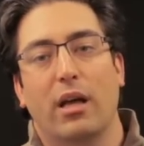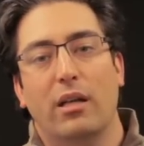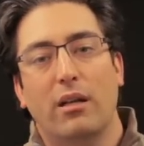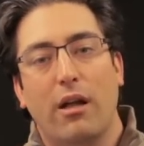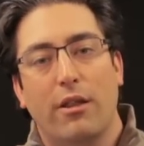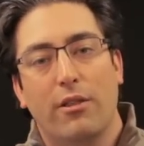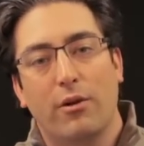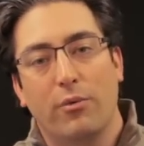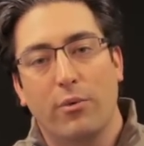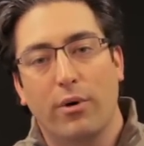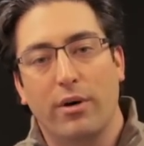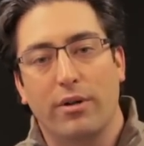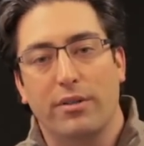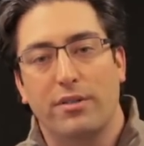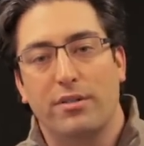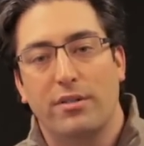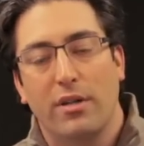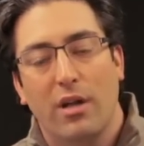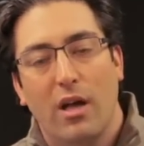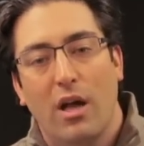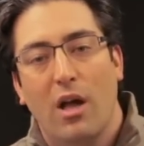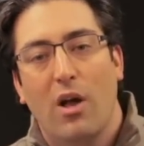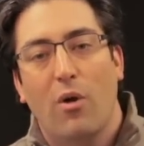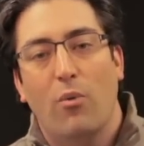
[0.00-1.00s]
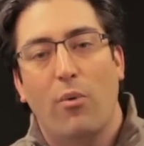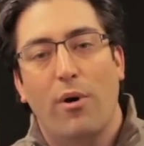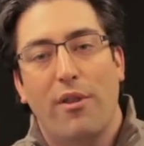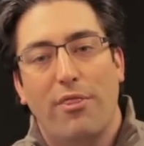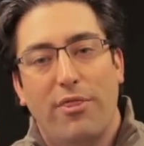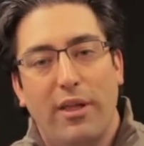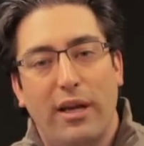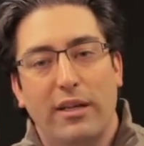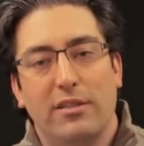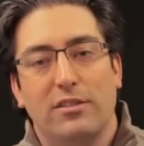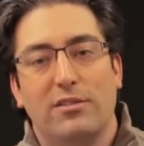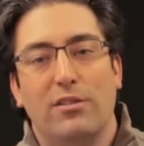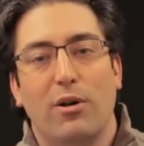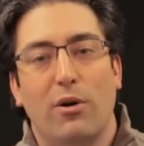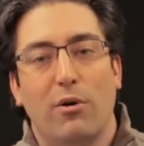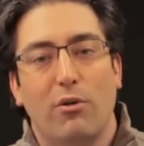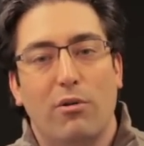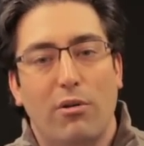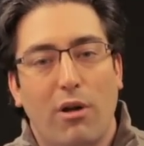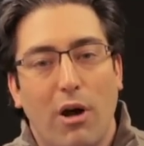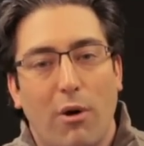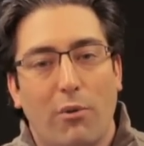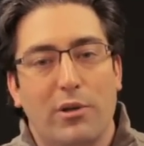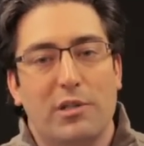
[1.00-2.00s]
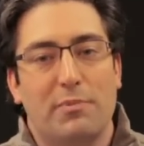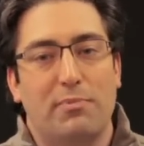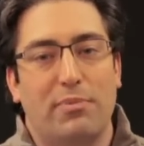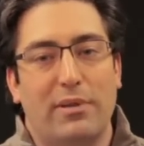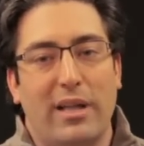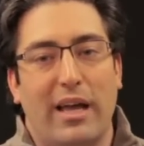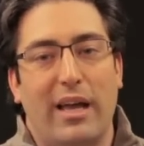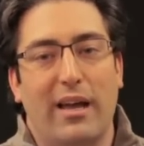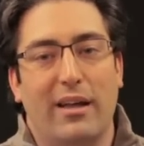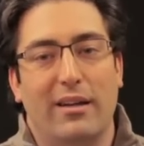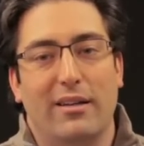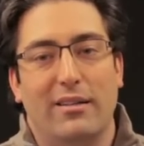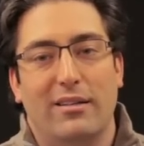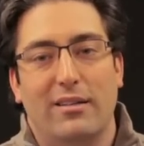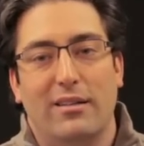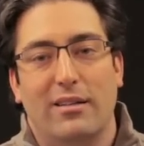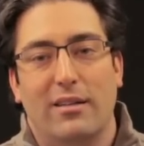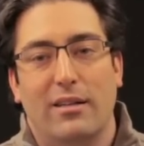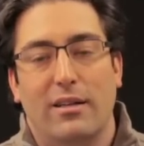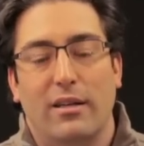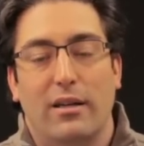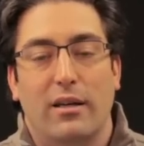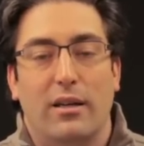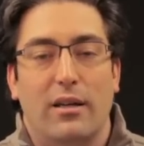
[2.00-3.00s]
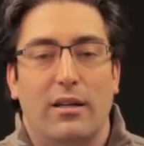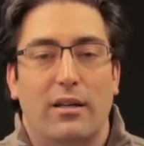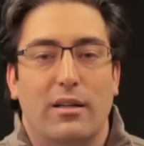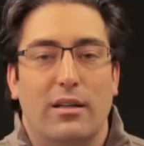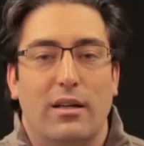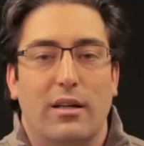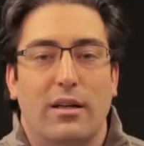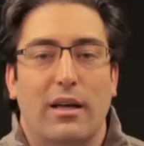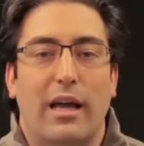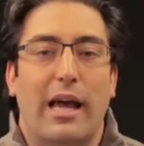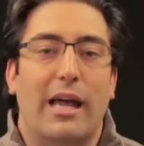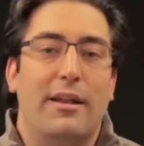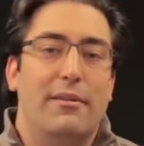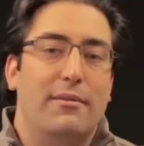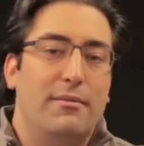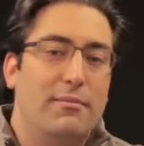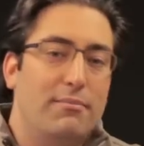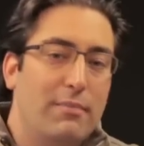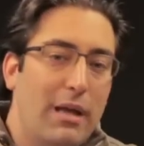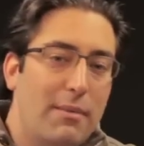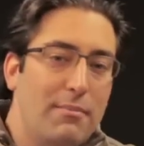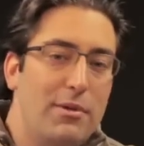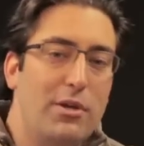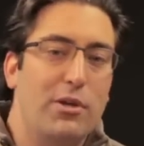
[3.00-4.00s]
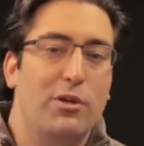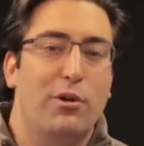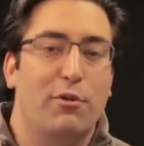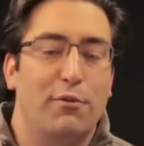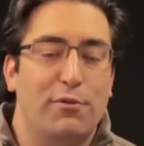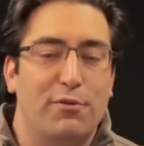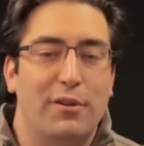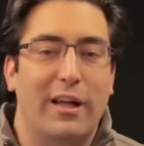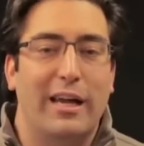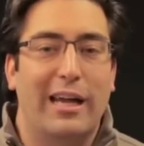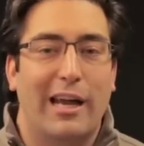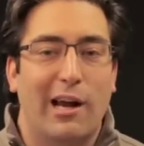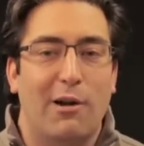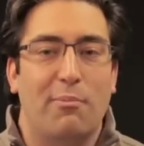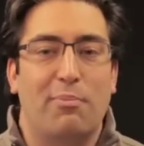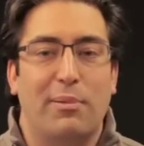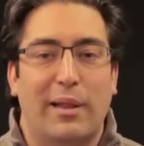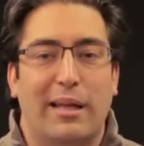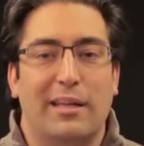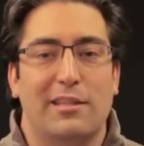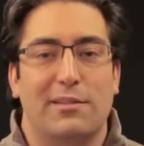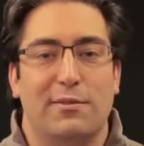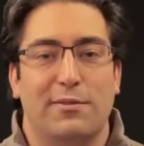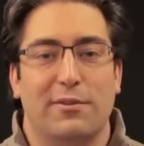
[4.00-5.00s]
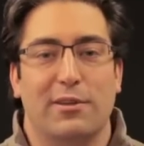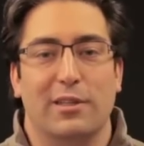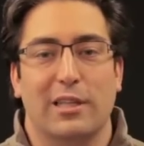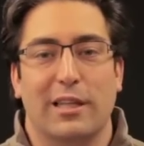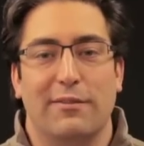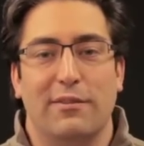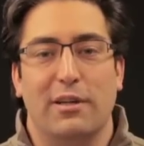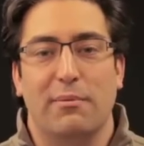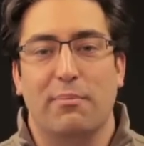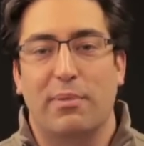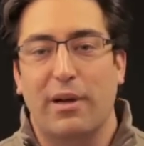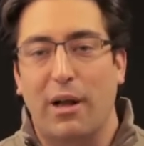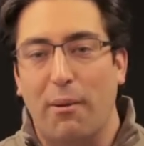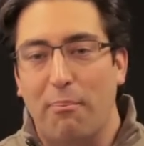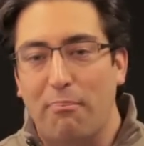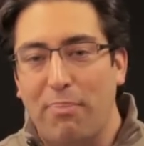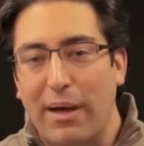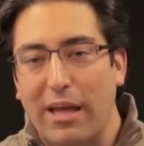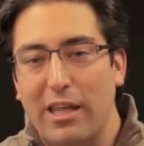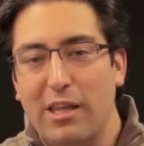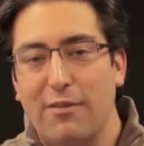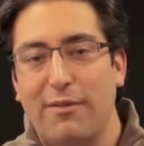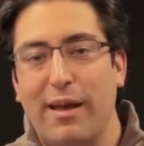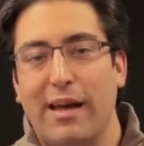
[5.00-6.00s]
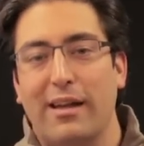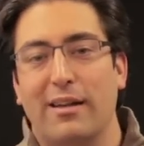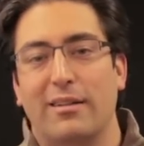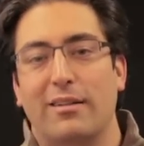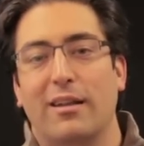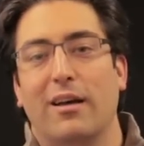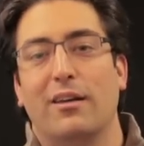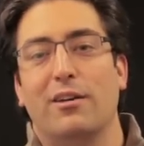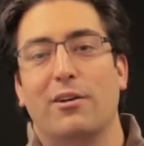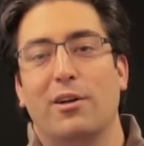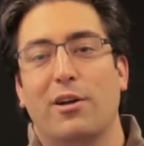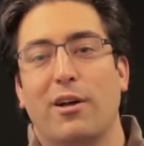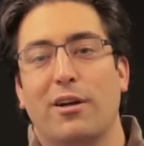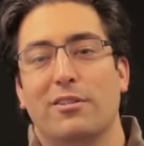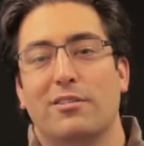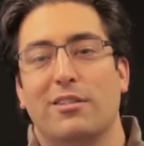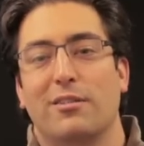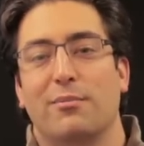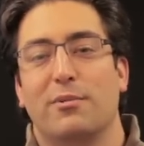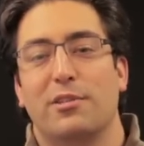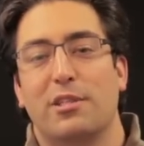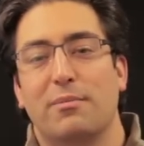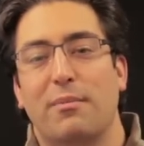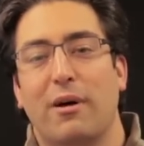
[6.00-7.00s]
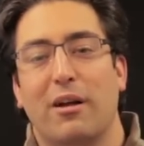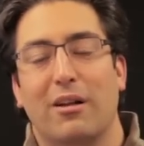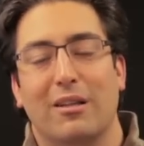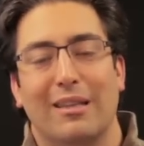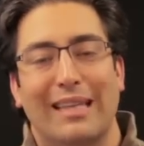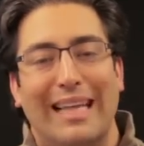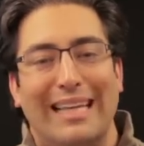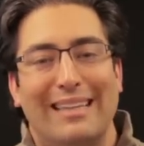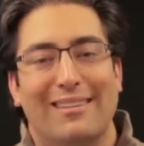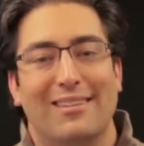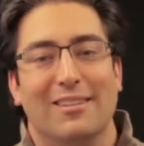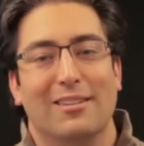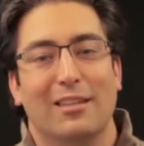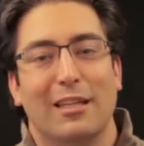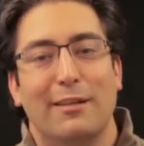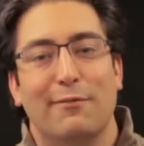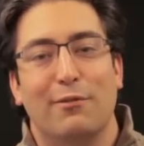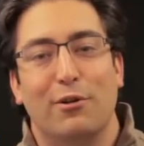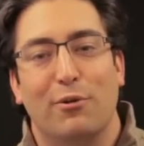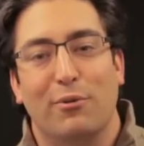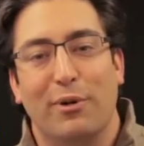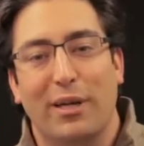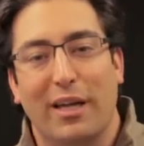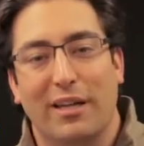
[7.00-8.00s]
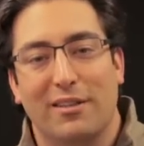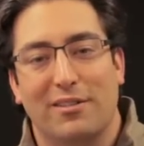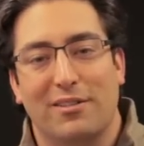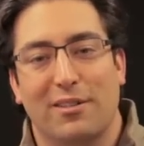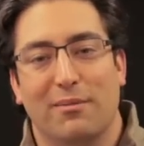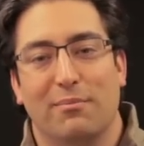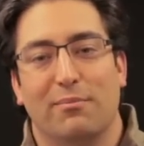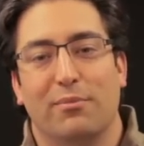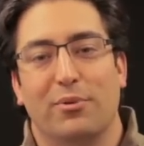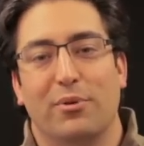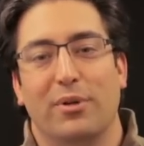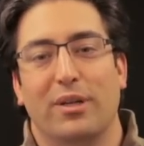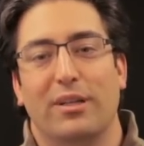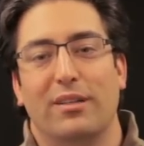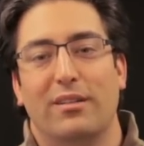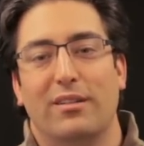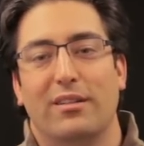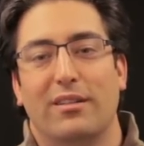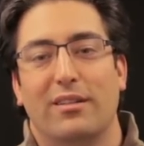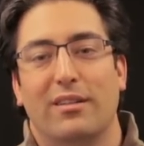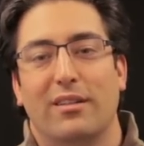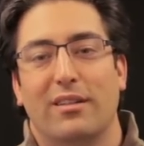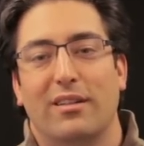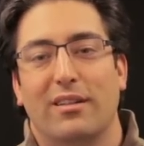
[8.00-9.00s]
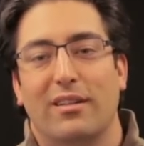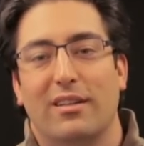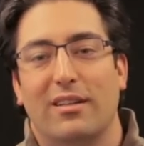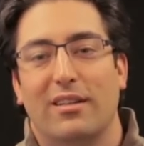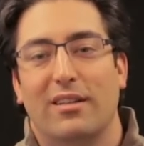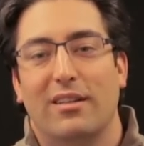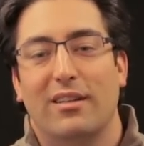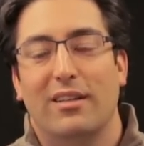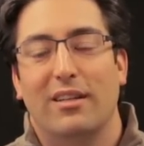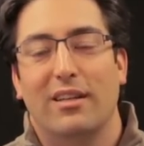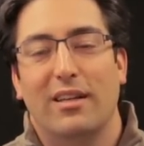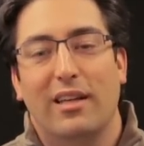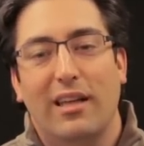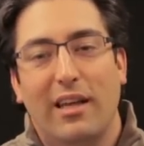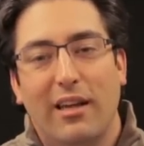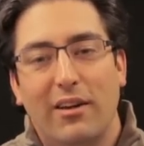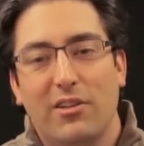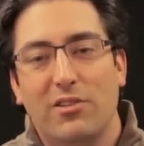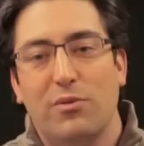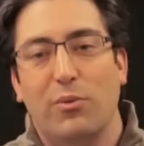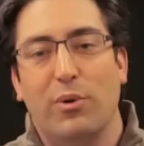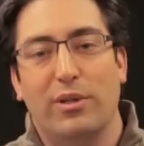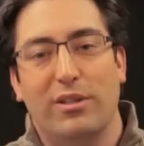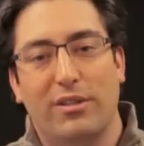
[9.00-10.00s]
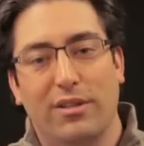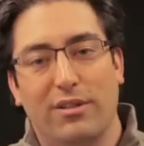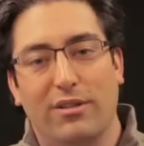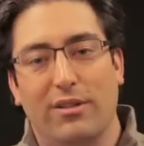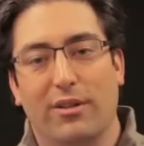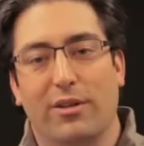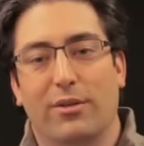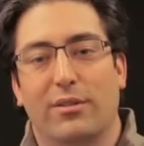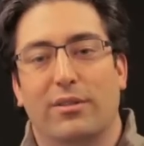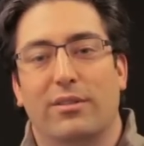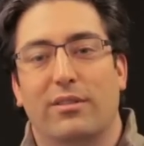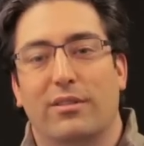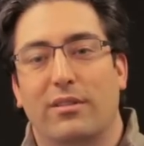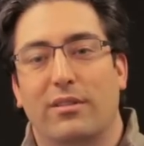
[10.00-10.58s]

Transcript: In other words, when things don't go as planned, and maybe you don't fly airplanes for a living, but I'll bet you've had to tell your customers about a late delivery at some point. Here's what to do.